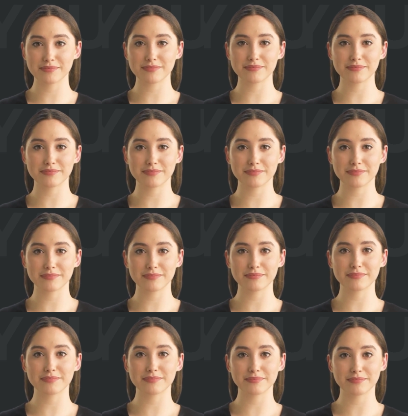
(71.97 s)

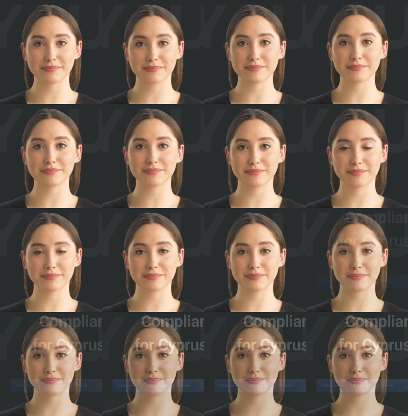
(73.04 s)
[no speech]